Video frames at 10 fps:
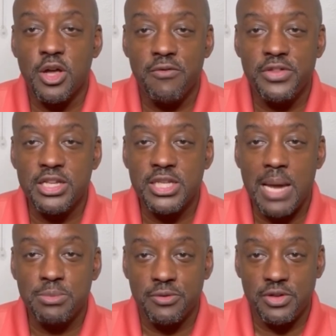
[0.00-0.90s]
of these
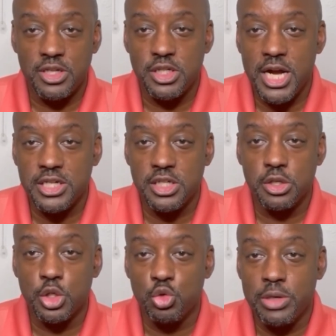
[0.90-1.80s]
types of
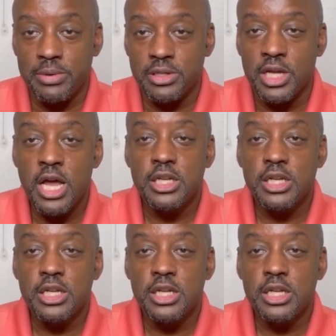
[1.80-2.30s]
injection treatments